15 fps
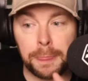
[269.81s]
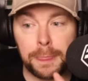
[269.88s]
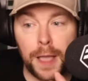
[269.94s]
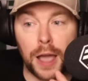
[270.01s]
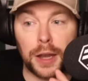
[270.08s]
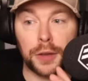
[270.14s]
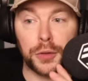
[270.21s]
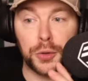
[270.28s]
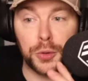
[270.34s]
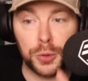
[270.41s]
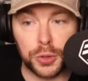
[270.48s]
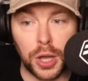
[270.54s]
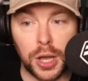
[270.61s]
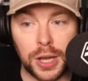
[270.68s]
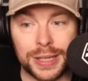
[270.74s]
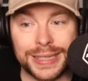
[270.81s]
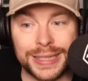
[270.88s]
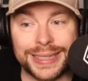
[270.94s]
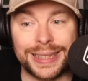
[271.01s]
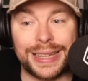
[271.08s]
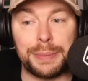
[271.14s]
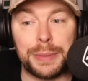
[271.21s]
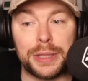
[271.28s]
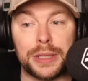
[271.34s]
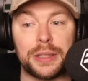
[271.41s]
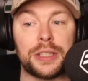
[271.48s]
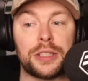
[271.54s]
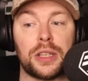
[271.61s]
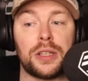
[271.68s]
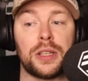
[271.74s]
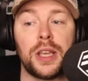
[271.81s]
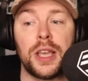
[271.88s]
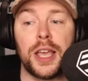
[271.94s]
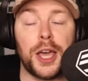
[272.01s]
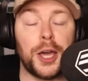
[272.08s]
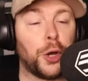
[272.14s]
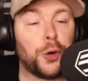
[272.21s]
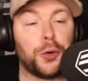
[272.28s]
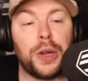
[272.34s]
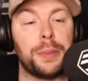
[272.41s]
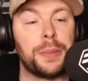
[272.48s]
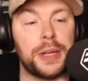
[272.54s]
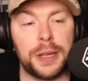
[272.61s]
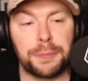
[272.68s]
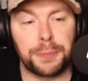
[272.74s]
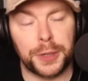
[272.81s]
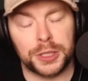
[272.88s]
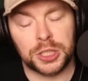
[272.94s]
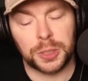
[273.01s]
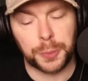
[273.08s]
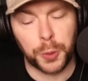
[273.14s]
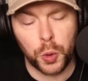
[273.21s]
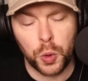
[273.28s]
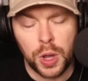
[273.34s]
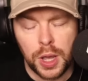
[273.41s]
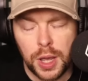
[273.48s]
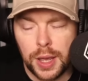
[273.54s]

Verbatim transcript: I know the news article is claiming that there's an agreement in principle.